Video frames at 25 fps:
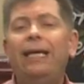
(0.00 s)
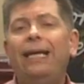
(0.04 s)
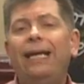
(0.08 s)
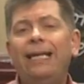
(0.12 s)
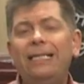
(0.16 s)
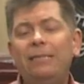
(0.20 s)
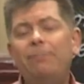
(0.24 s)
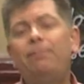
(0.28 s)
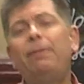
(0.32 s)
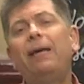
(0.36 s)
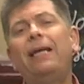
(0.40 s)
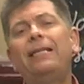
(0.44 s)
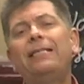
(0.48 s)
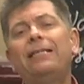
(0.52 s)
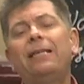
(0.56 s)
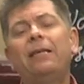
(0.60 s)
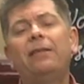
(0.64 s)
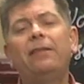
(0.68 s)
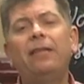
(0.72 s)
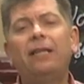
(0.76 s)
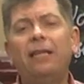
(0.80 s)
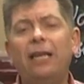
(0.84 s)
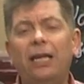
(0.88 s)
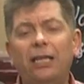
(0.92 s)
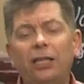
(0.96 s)
is better
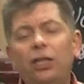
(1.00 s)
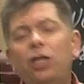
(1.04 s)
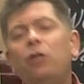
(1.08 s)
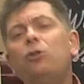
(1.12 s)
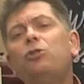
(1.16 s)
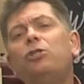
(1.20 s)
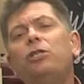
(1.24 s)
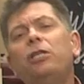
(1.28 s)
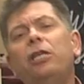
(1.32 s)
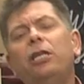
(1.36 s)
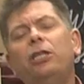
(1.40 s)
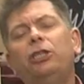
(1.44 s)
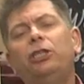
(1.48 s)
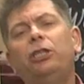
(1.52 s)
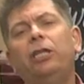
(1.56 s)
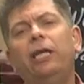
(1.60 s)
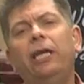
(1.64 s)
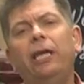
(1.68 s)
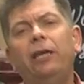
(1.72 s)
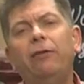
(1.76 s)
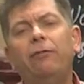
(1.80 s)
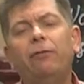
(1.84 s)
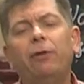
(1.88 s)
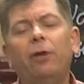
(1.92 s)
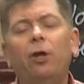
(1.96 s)
than I usually
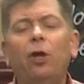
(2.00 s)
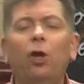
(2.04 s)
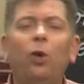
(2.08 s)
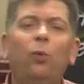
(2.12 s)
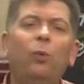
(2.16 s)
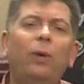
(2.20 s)
achieve